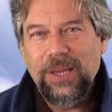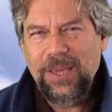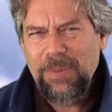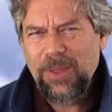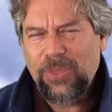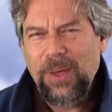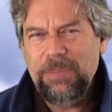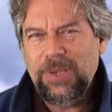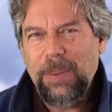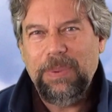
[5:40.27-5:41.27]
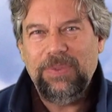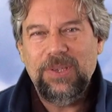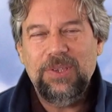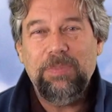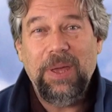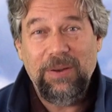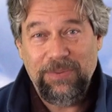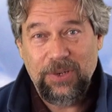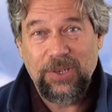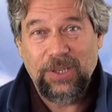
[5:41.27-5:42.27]
give me a thumbs up if this is
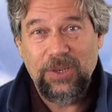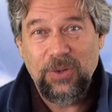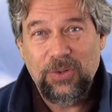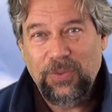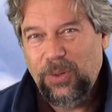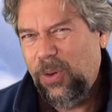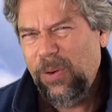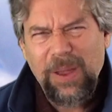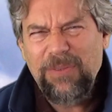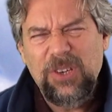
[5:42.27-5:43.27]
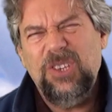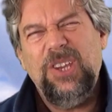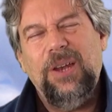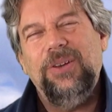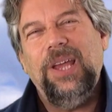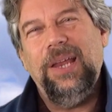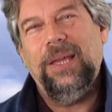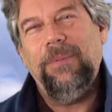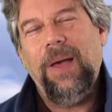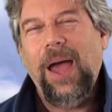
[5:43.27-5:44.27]
beneficial and useful or even just
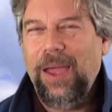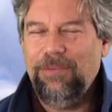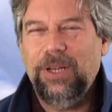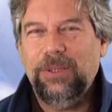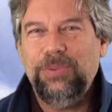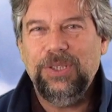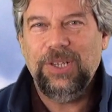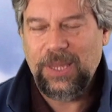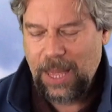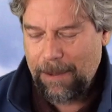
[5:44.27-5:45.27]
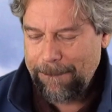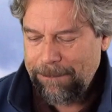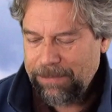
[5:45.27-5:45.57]
entertaining. I really appreciate that.